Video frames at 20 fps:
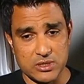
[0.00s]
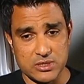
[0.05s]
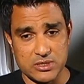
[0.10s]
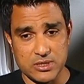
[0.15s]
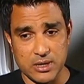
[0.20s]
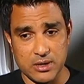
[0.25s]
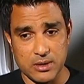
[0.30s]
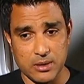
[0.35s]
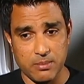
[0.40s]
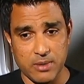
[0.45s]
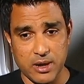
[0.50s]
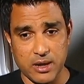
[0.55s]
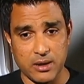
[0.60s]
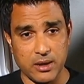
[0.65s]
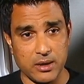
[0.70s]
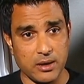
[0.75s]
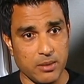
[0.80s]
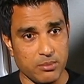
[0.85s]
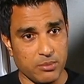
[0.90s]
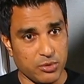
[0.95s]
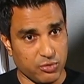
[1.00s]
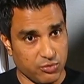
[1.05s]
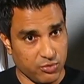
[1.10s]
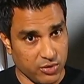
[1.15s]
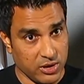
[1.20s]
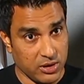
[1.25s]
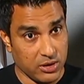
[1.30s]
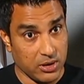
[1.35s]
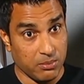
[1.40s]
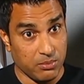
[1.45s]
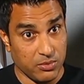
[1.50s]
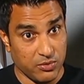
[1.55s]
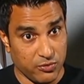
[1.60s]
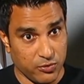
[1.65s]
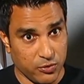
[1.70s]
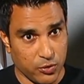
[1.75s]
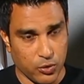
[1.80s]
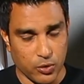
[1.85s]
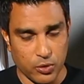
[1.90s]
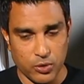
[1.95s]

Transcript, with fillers: Started batting at number three, number four.